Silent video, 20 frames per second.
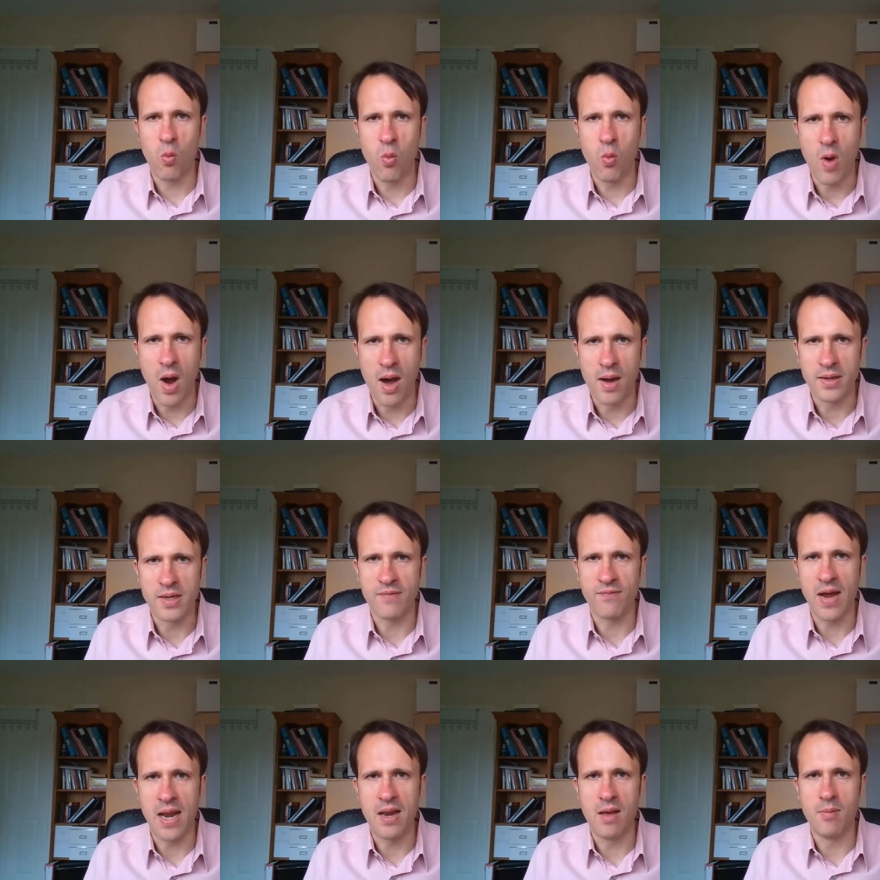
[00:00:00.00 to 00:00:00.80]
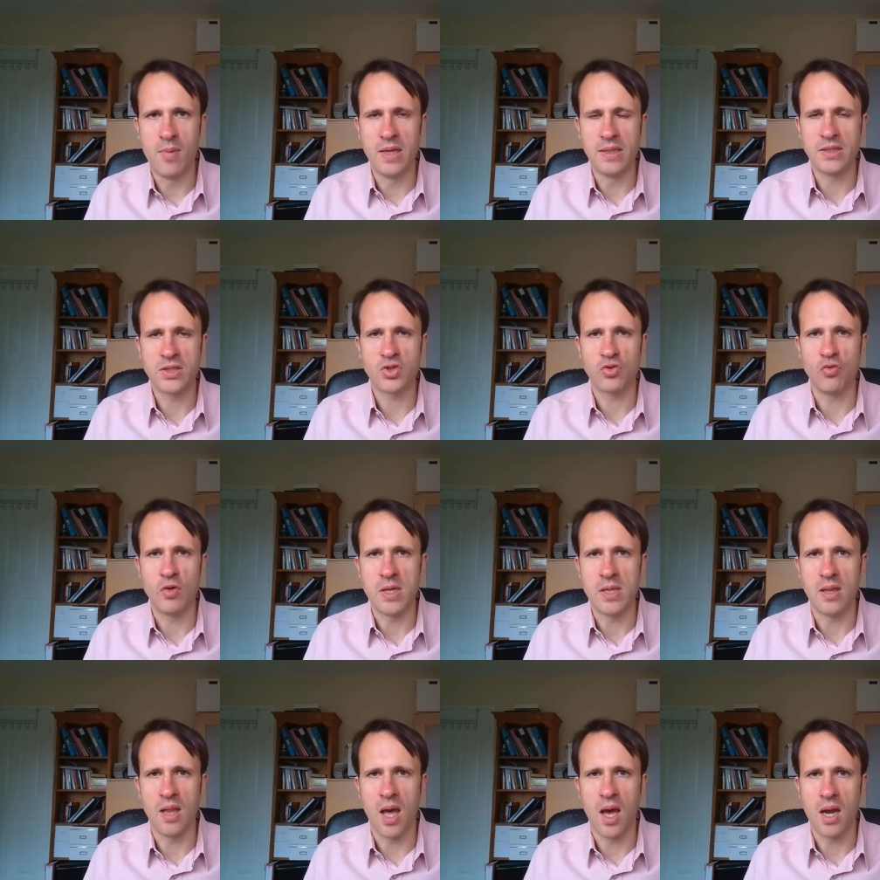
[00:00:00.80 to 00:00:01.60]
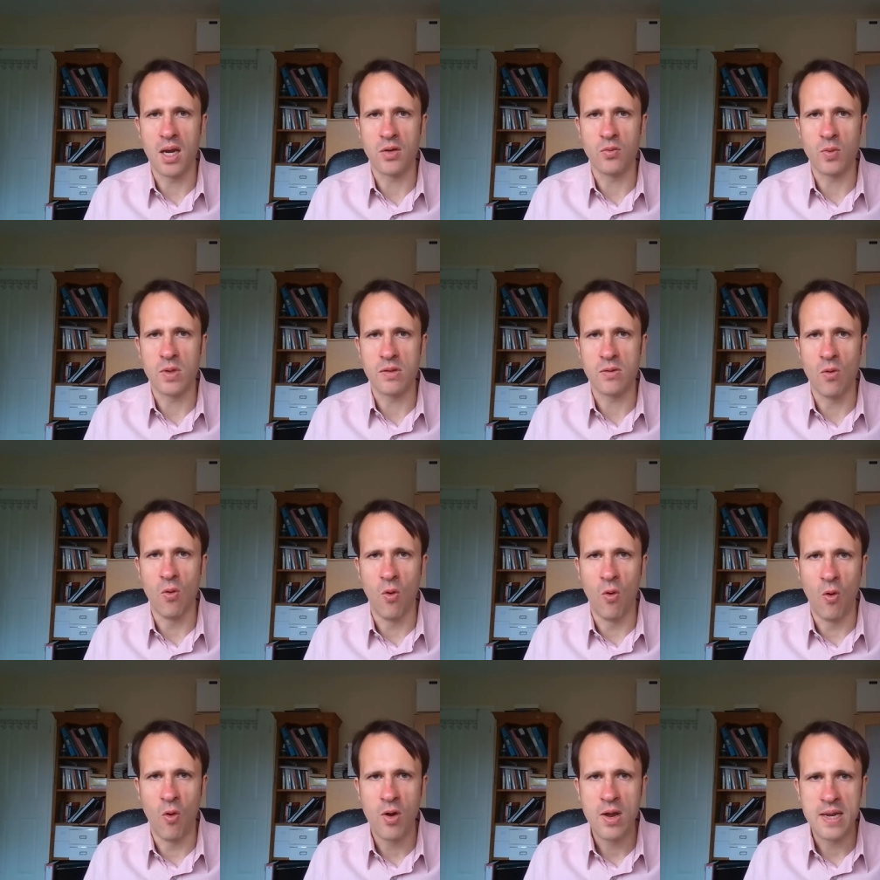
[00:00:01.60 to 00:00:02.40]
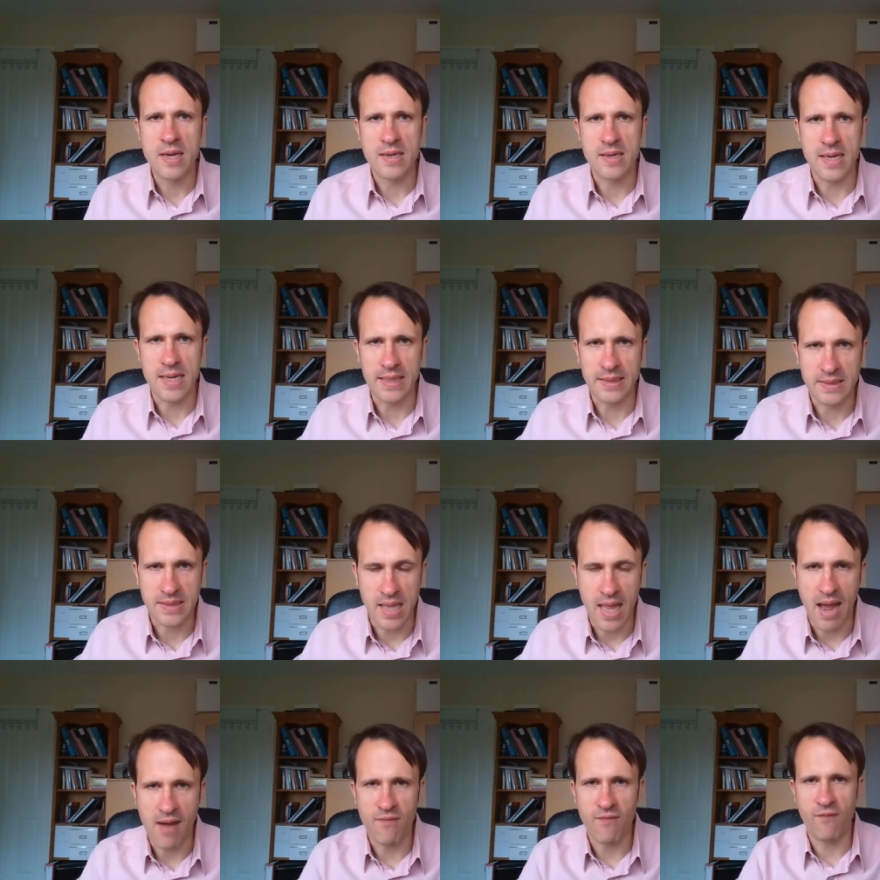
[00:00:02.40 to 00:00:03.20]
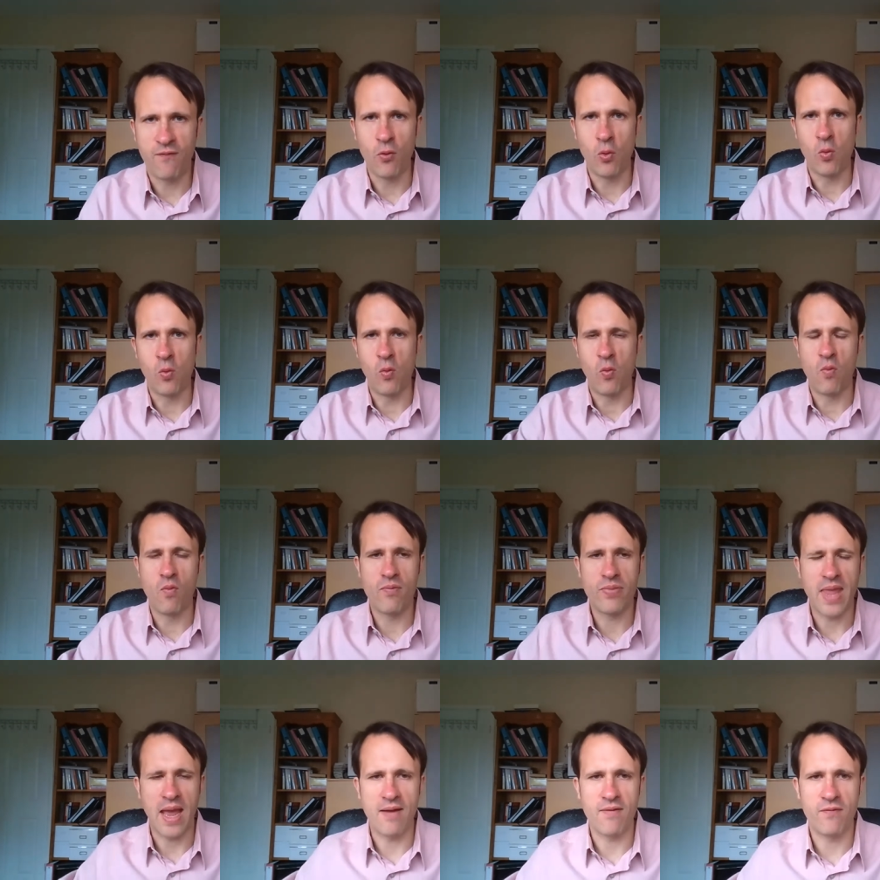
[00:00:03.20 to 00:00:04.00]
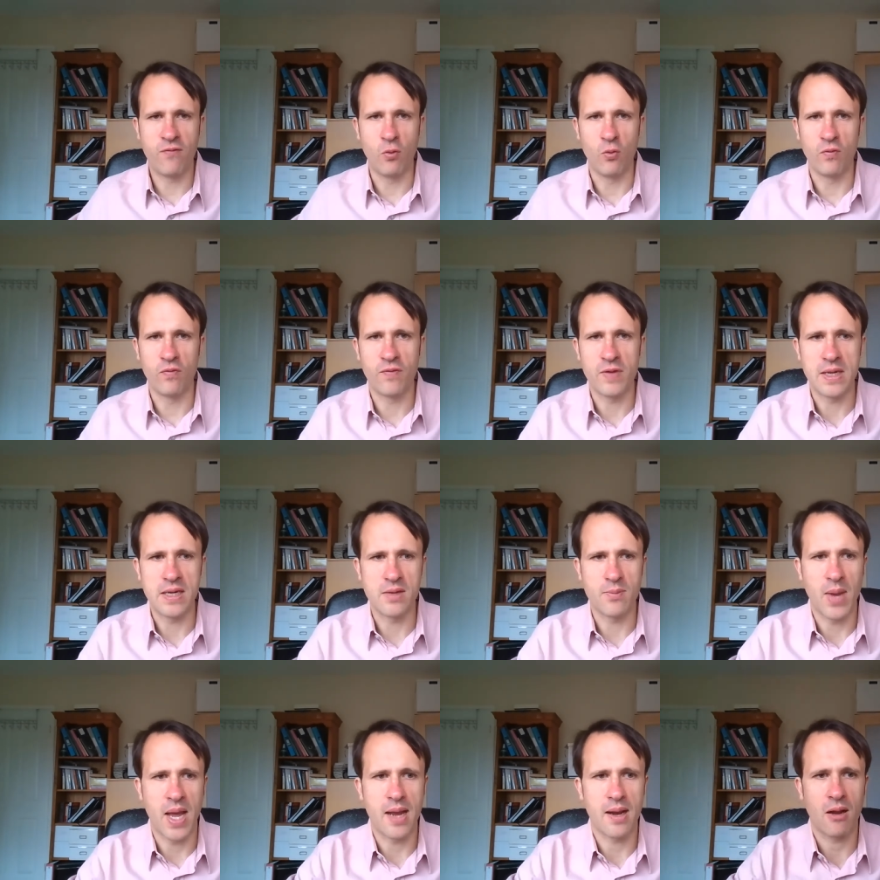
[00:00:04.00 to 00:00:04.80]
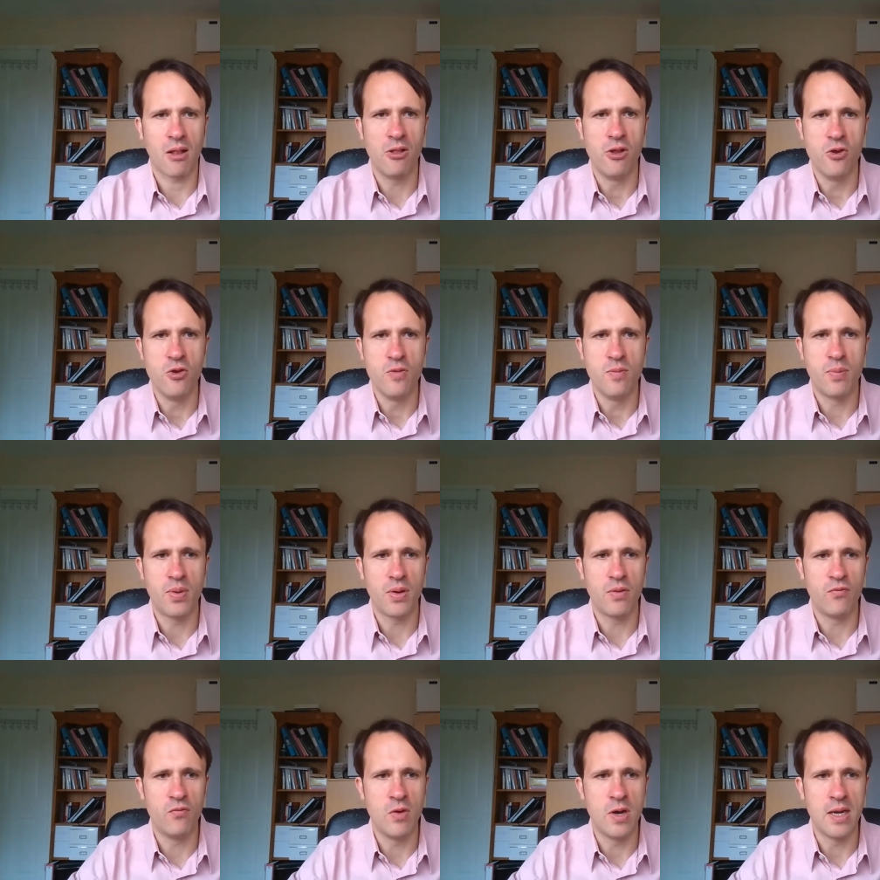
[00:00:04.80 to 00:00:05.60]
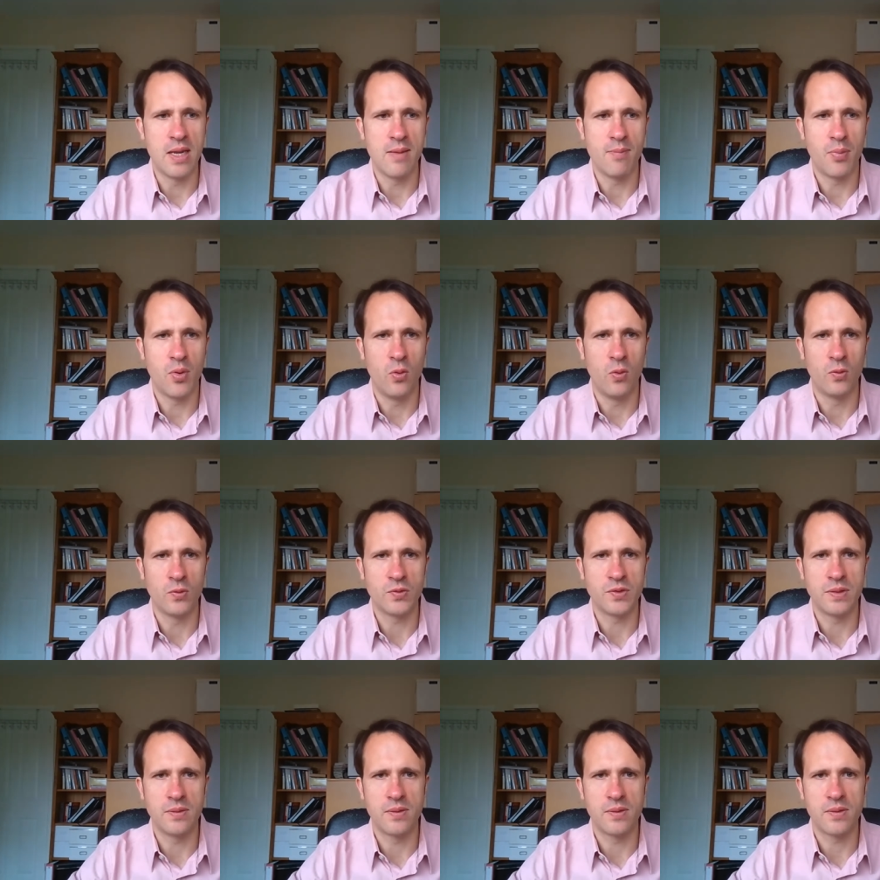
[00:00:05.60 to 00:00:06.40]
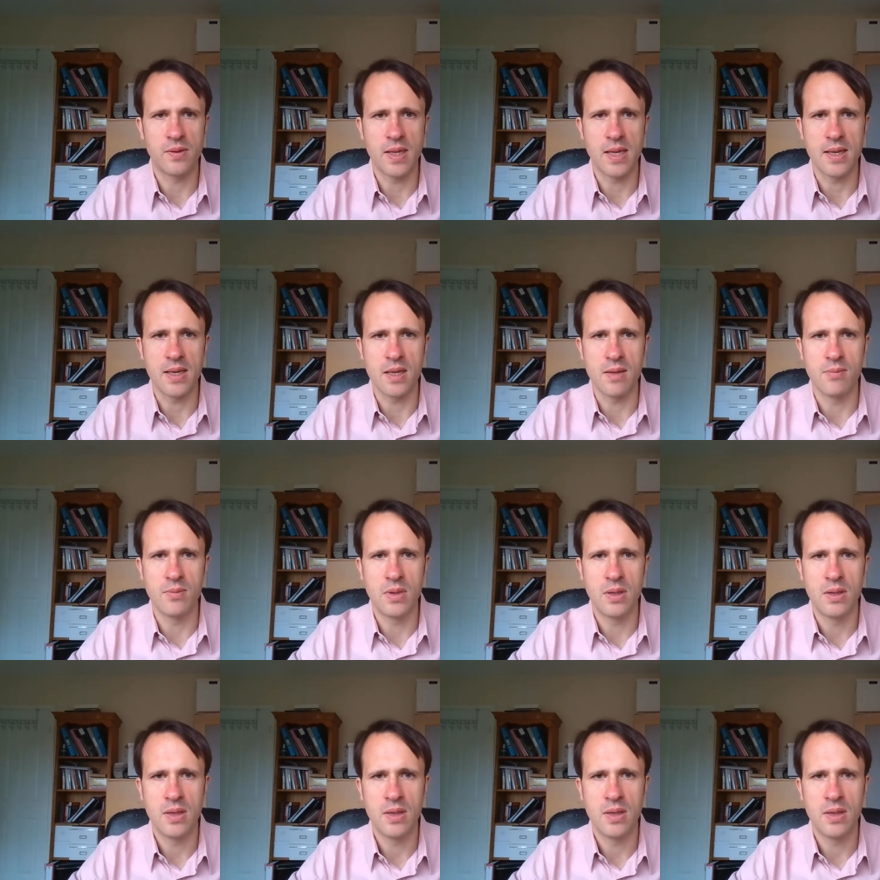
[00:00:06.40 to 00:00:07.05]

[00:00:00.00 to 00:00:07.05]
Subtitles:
our developments are in line with your needs. That full feedback loop, really important theme.